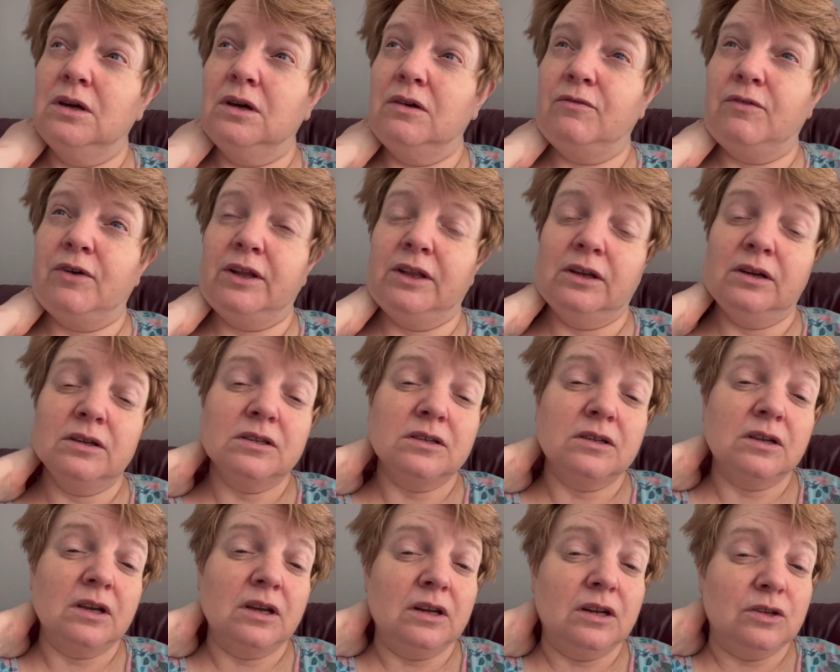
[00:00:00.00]
I finally
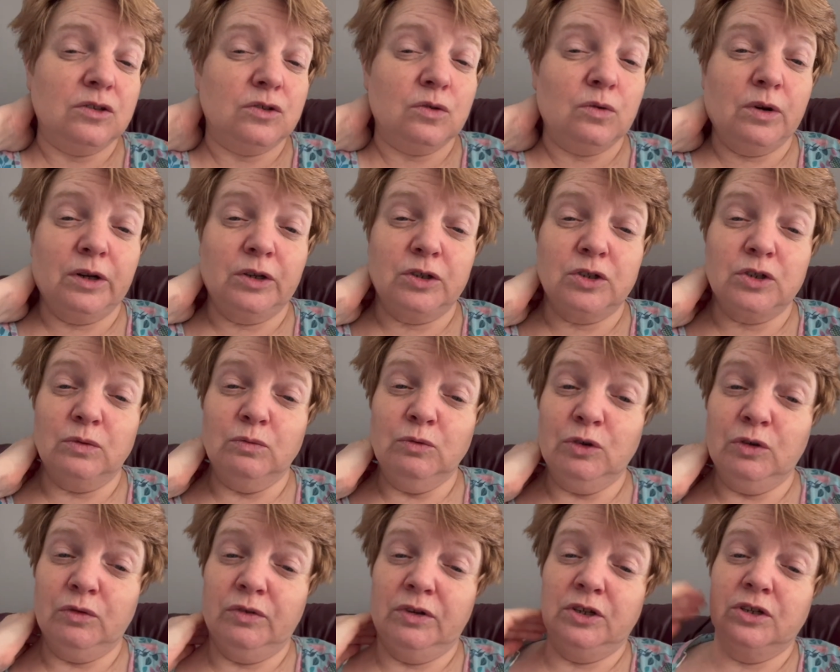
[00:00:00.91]
decided to watch a
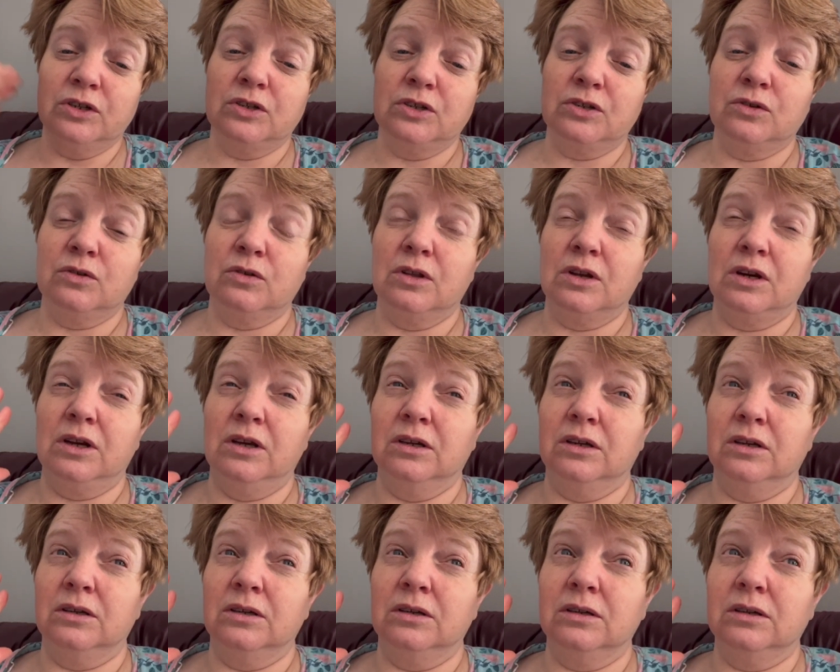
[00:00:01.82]
movie just so that
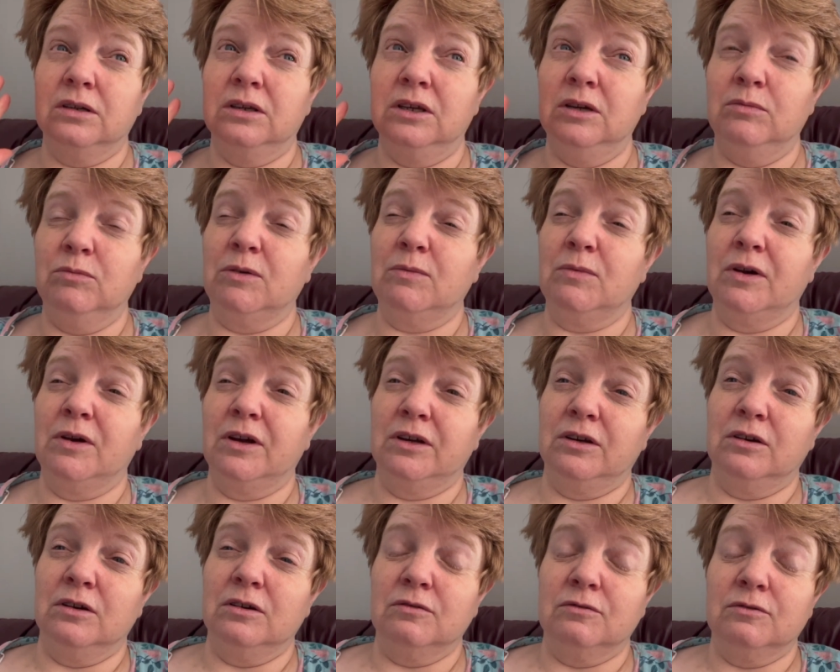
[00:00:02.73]
I can keep my
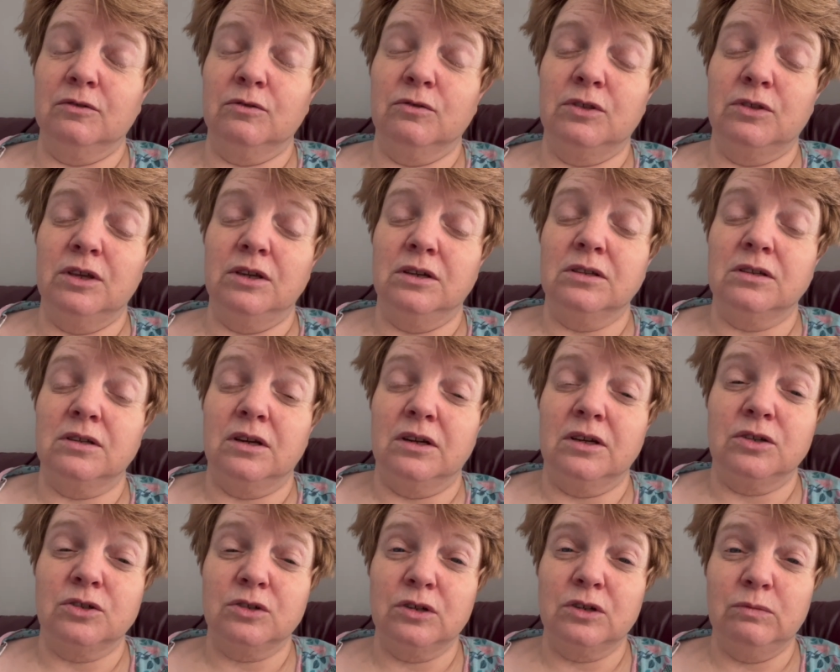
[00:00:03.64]
mind off of things that
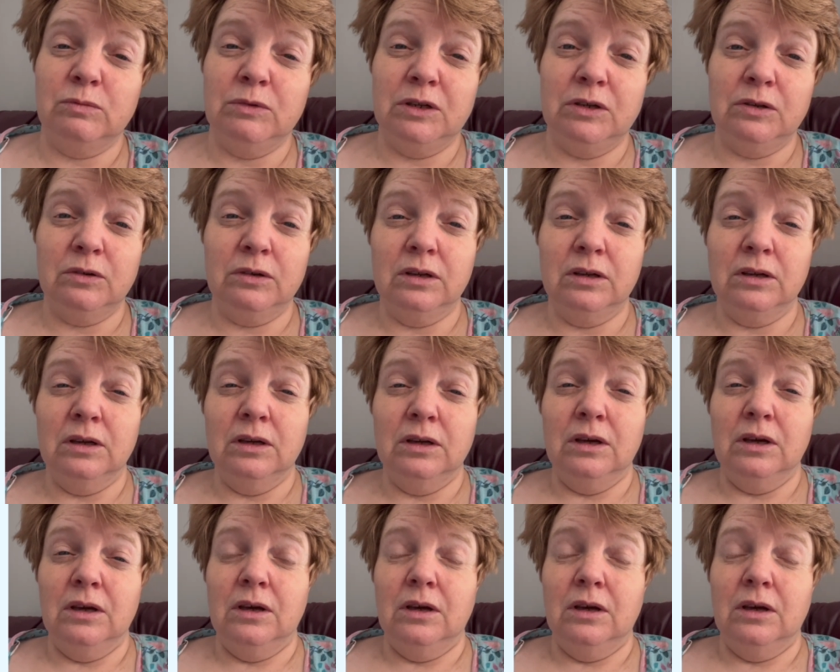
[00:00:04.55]
I should be doing